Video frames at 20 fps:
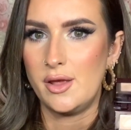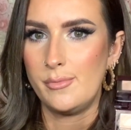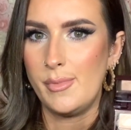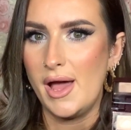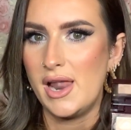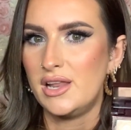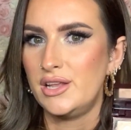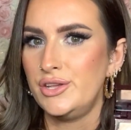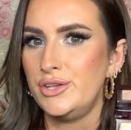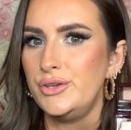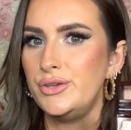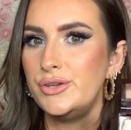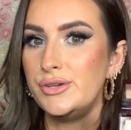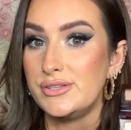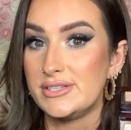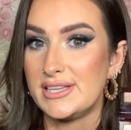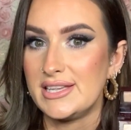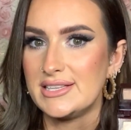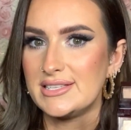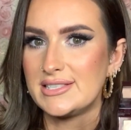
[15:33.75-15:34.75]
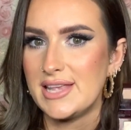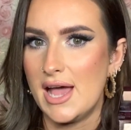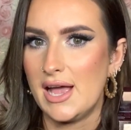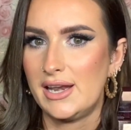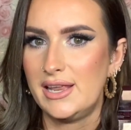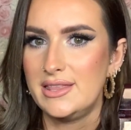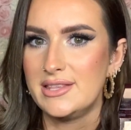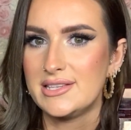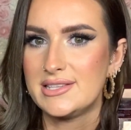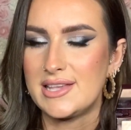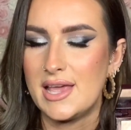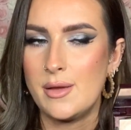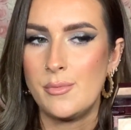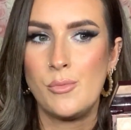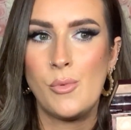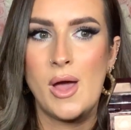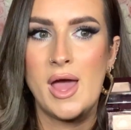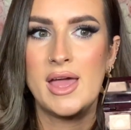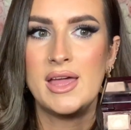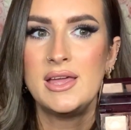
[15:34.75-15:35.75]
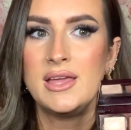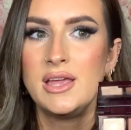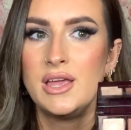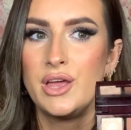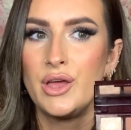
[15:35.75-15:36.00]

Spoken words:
palette you use exactly the same way.